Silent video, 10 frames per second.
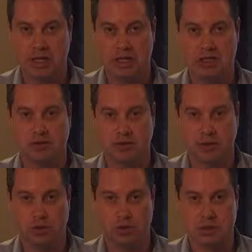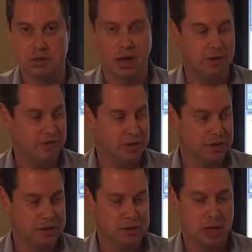ease of use of
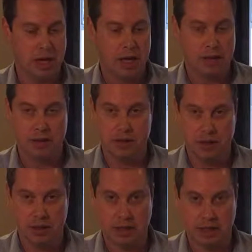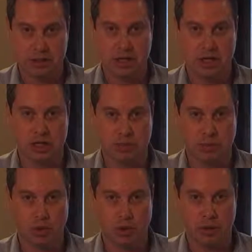this. The Insight
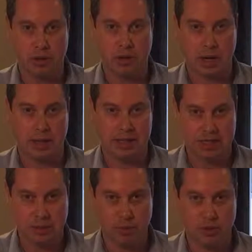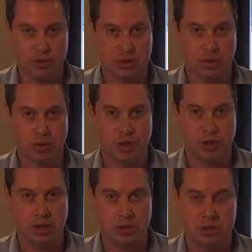Explorer Easy Builder tool that we
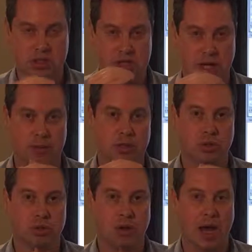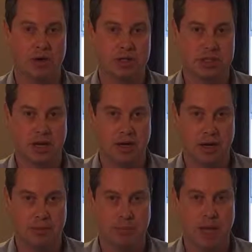use steps you through how to set it
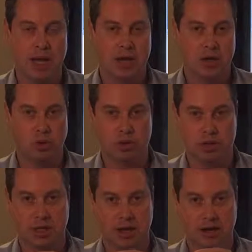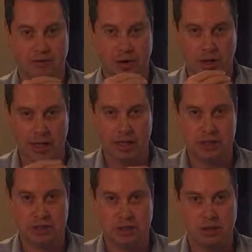up in order to get a very
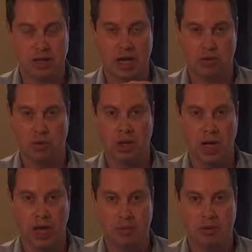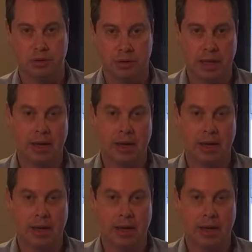easy and reliable